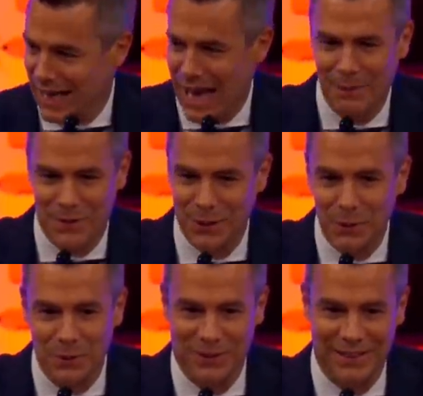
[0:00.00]

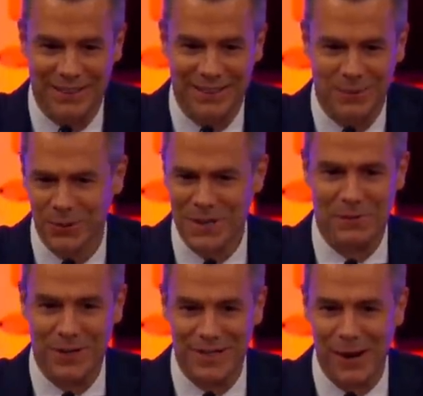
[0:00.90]
absolutely, wasn't
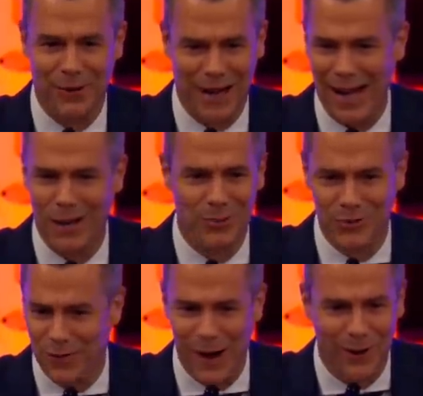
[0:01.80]
even a doubt. Kyle
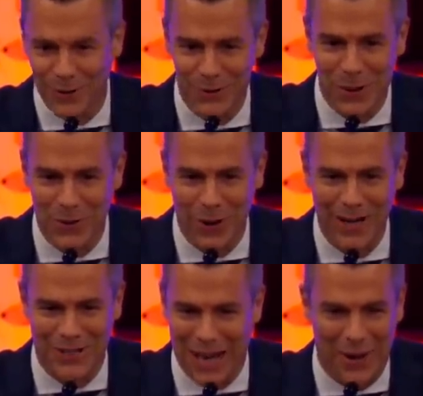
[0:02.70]
was fouled. There's no
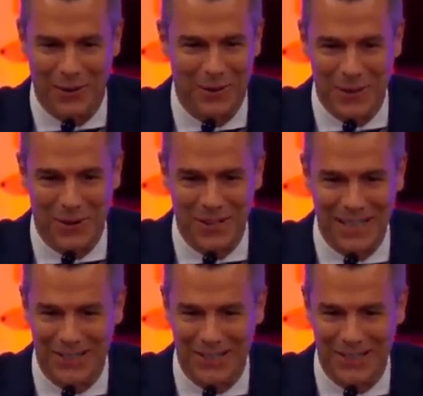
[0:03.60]
question. I don't even know the